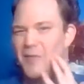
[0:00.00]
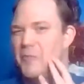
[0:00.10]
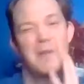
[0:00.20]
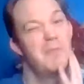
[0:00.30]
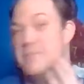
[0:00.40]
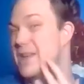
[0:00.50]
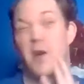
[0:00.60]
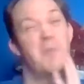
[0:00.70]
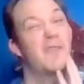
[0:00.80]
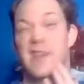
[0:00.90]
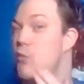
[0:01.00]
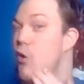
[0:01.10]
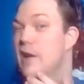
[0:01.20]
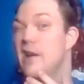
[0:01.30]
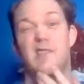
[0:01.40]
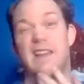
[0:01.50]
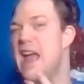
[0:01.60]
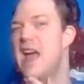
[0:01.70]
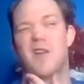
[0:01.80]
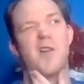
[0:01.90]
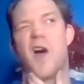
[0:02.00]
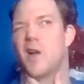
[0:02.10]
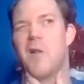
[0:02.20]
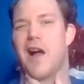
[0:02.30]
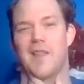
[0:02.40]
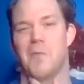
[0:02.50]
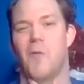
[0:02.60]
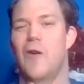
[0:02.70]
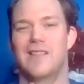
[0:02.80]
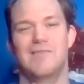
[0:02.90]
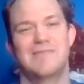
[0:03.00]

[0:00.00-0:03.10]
Me, me and I both didn't walk in until like eight or nine o'clock in the morning.